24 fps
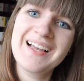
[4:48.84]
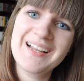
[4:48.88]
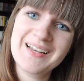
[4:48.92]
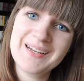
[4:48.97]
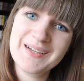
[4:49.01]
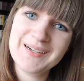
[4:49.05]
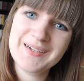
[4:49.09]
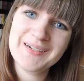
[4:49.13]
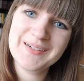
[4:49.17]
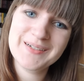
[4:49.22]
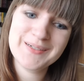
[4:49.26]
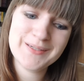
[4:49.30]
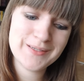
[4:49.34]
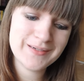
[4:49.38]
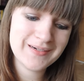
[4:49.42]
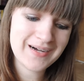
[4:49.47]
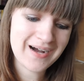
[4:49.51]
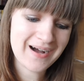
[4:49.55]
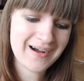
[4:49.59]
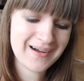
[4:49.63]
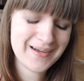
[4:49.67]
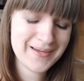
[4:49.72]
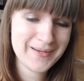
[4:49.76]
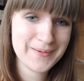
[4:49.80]

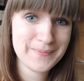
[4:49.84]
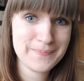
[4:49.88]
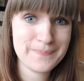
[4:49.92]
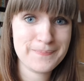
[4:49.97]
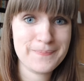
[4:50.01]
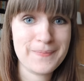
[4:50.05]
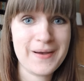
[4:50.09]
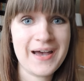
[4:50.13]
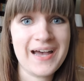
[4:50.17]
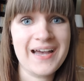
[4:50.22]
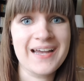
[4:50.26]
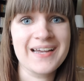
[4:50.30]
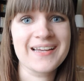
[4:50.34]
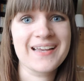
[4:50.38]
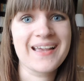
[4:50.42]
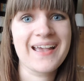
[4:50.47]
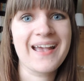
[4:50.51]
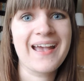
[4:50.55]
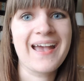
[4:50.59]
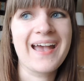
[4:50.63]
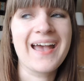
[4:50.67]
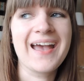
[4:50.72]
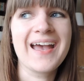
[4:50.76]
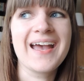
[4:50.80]
Hello, I'm back
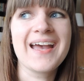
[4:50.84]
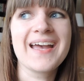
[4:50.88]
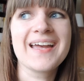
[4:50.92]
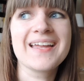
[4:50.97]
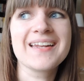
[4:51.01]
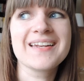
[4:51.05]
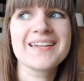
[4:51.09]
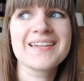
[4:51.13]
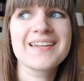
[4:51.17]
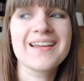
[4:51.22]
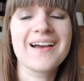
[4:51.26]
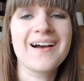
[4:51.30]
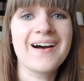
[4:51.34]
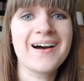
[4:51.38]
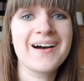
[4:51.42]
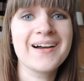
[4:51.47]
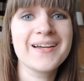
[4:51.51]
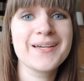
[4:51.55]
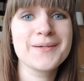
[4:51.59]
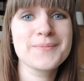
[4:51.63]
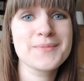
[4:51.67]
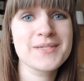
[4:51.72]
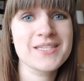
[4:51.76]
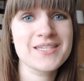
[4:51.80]
and
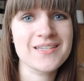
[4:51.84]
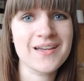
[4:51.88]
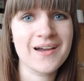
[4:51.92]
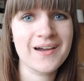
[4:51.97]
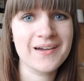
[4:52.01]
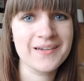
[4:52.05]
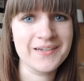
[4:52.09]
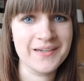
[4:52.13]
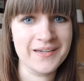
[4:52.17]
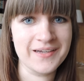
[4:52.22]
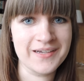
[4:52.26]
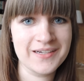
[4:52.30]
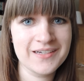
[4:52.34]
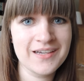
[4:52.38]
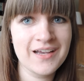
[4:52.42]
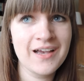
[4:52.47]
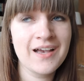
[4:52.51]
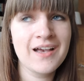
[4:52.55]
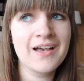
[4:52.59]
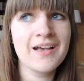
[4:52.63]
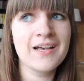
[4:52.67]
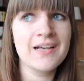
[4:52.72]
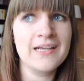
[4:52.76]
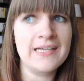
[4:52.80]
I am sighing
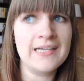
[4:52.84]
